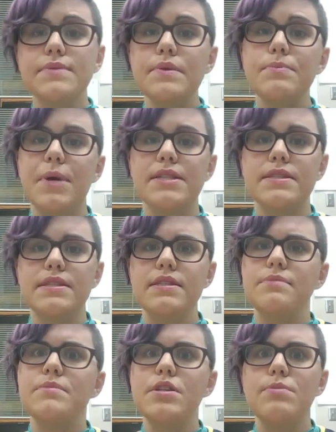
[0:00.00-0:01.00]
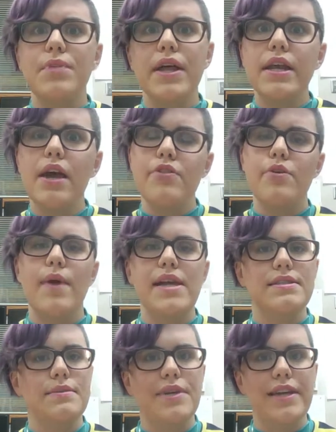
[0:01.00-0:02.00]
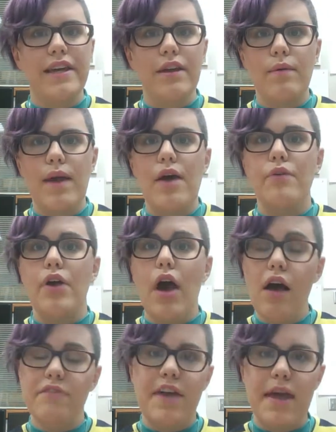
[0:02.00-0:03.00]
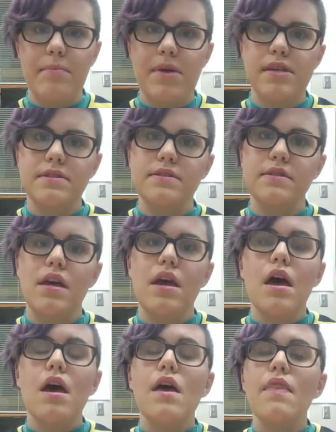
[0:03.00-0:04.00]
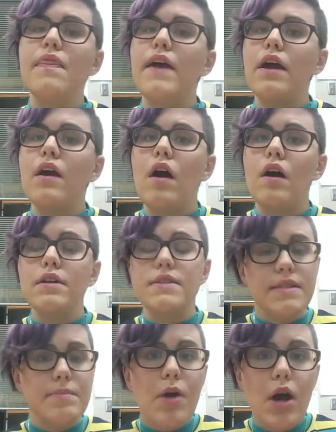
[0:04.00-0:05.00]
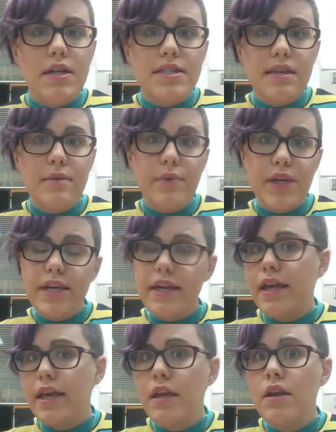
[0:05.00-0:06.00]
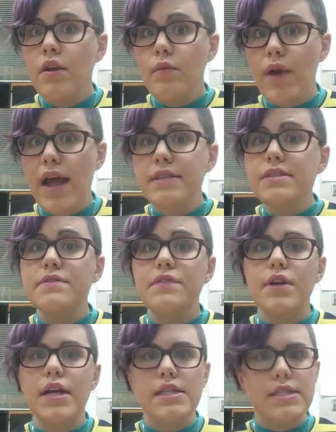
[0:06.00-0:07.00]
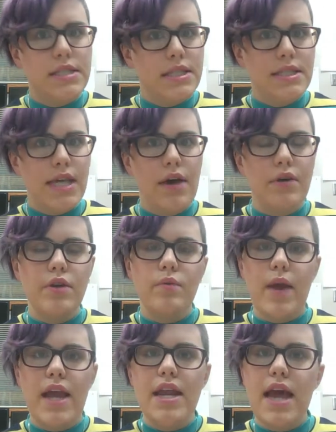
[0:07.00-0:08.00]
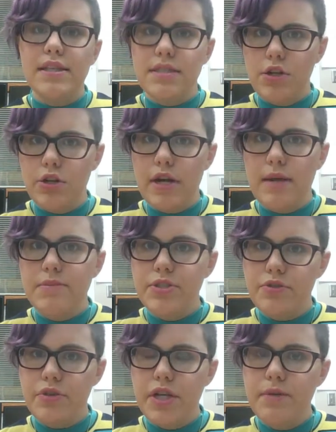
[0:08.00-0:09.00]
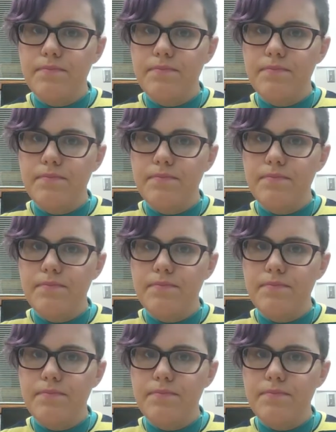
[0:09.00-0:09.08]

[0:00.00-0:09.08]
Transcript: bus system, there are plenty of other ways that we can get around off campus. There are zip cars that we can rent for a discounted rate as a Notre Dame student.